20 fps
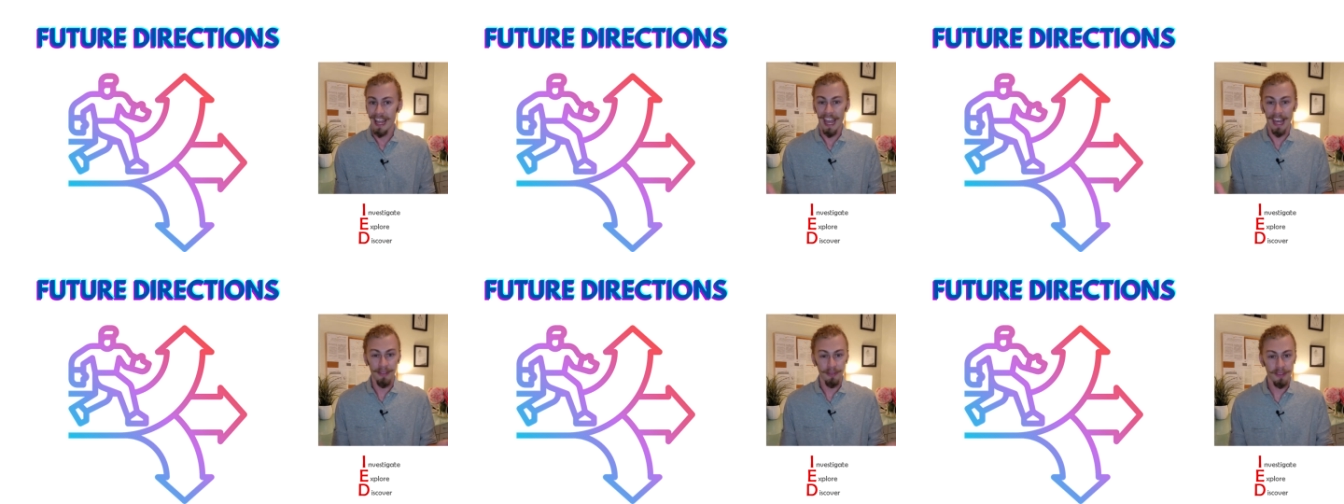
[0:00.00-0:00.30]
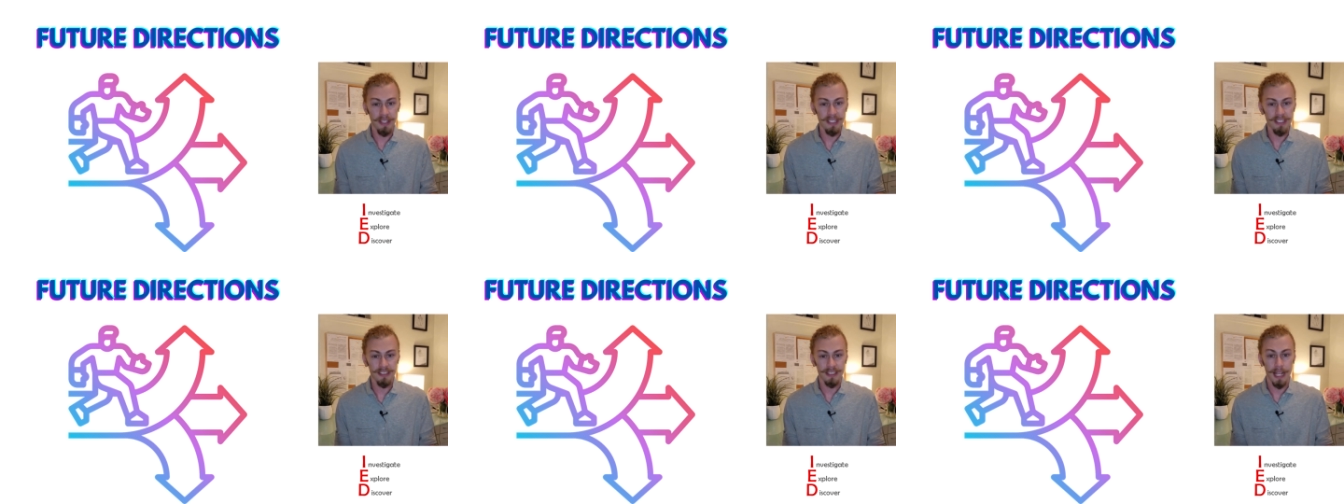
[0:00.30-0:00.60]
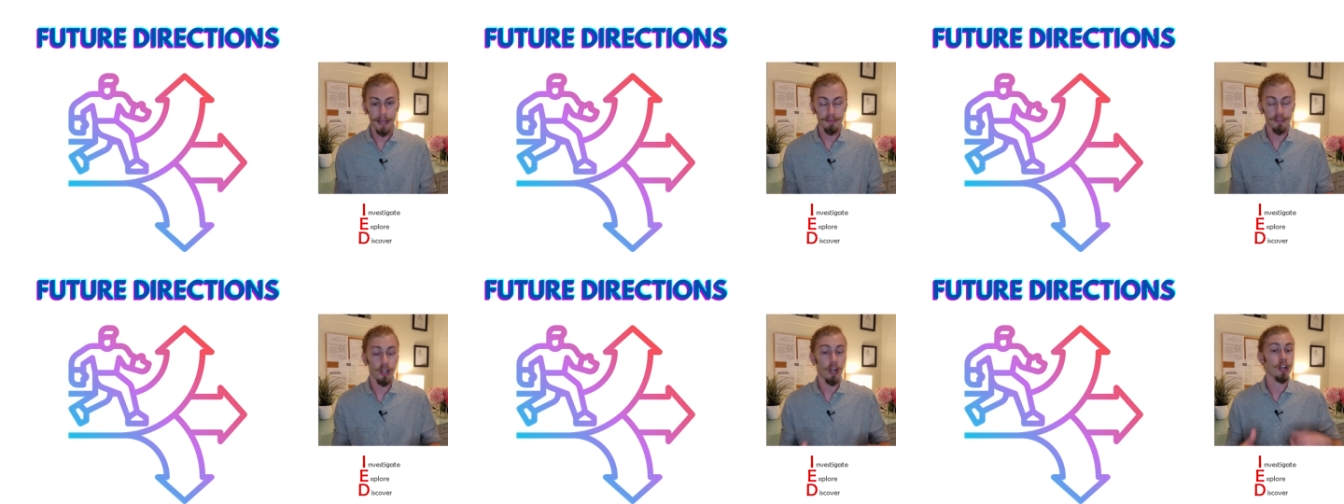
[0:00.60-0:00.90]
and these
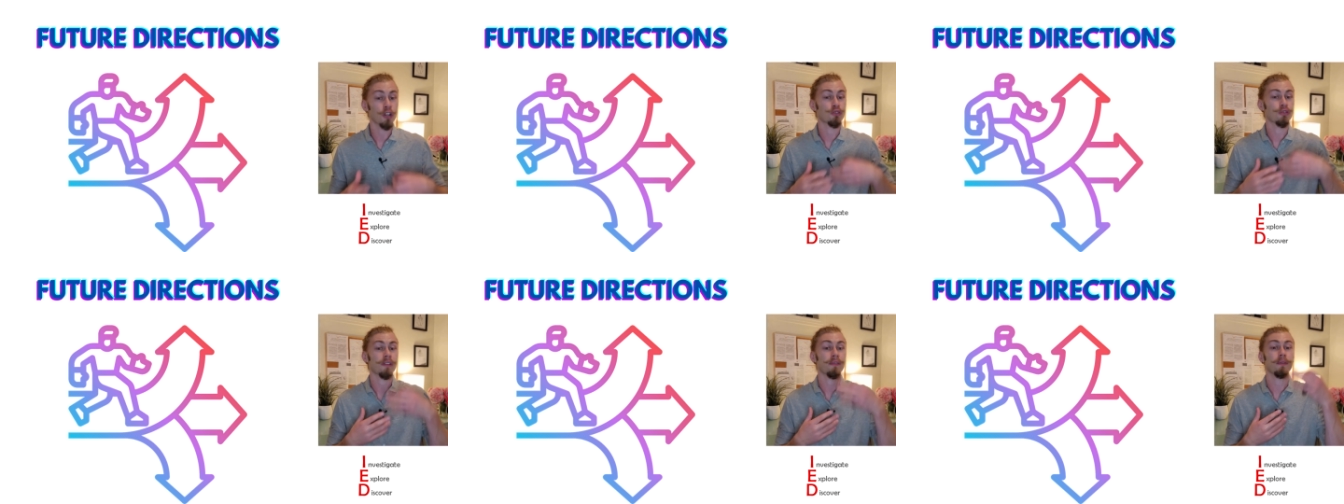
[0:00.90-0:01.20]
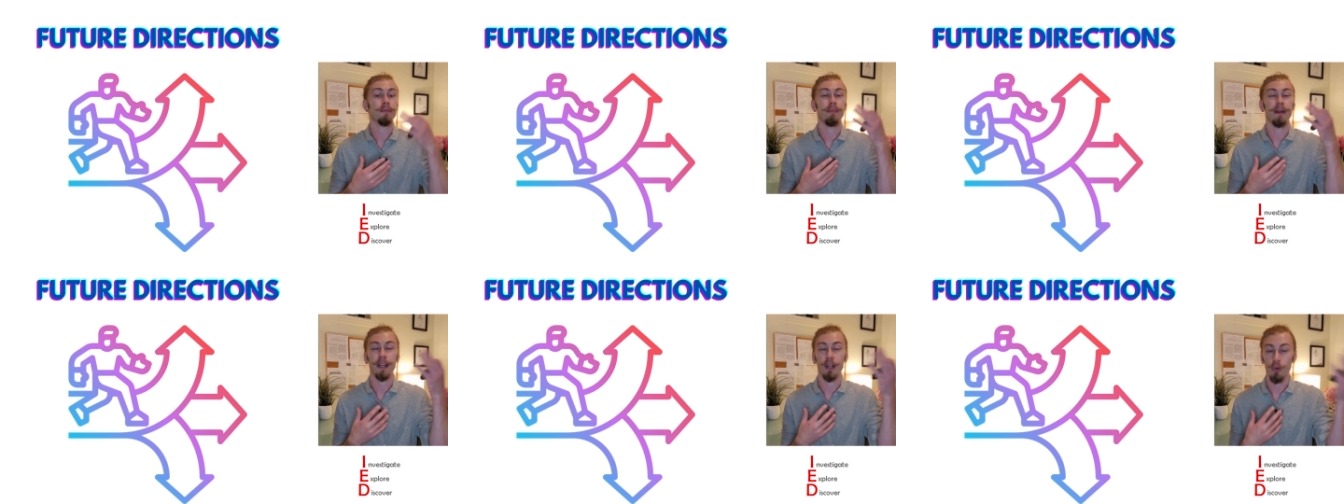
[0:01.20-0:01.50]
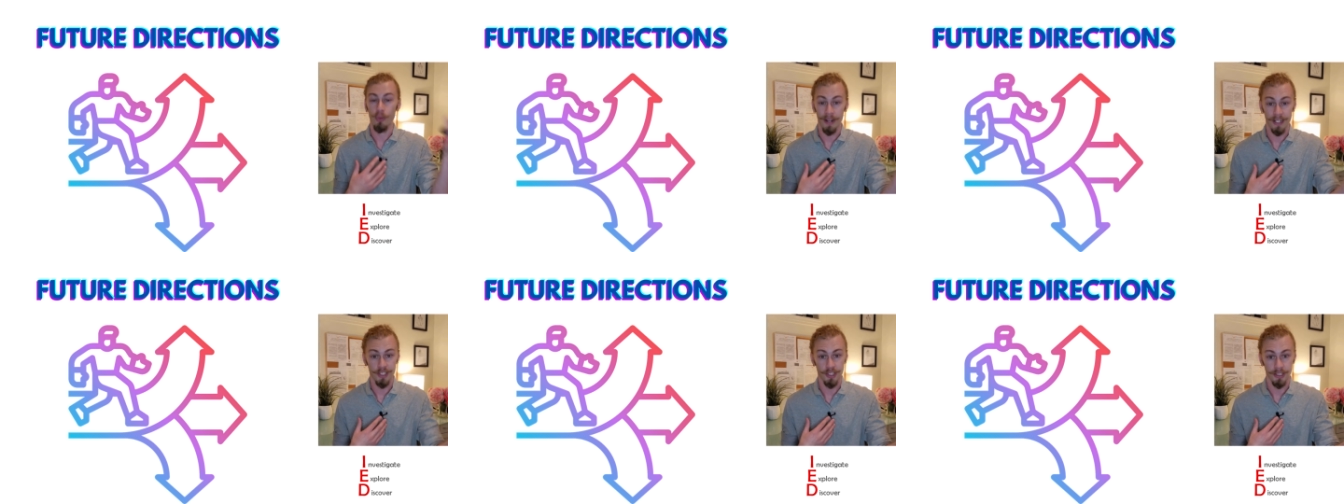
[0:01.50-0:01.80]
steps are driven by
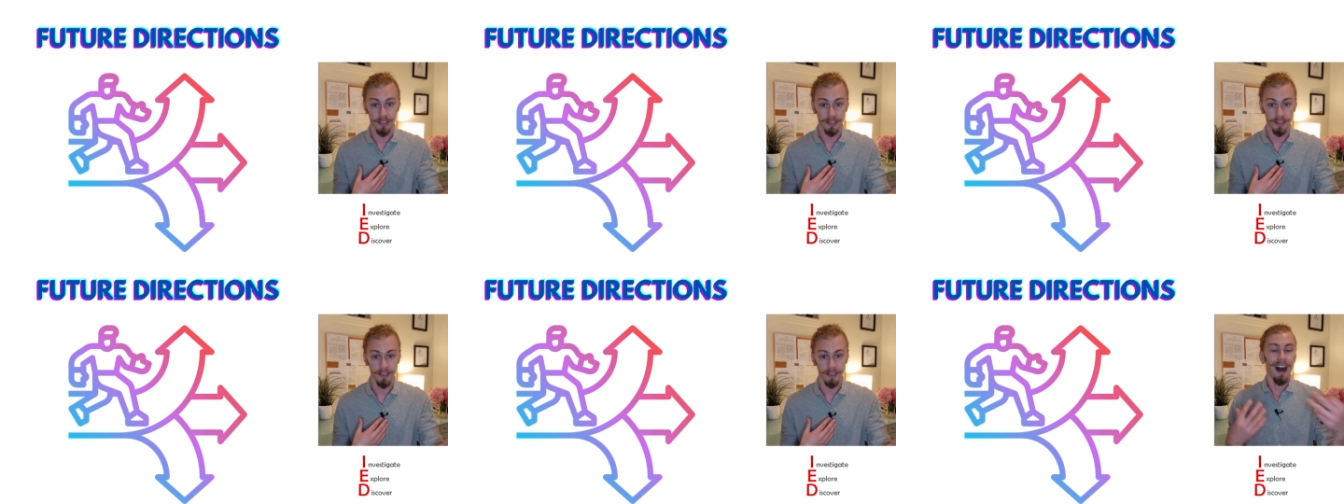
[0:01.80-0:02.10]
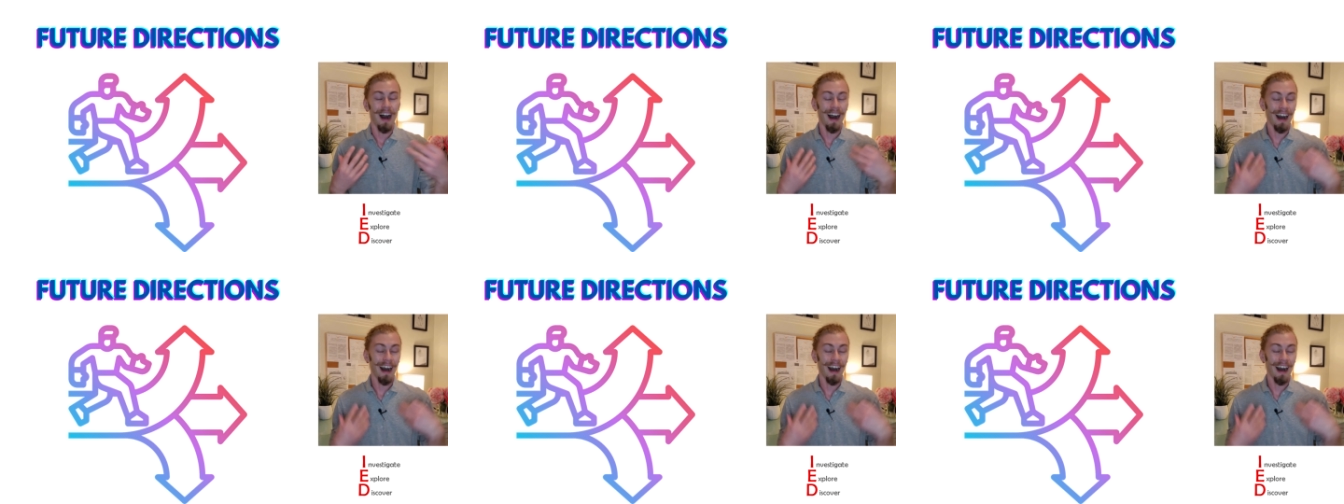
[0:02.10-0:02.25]
questions.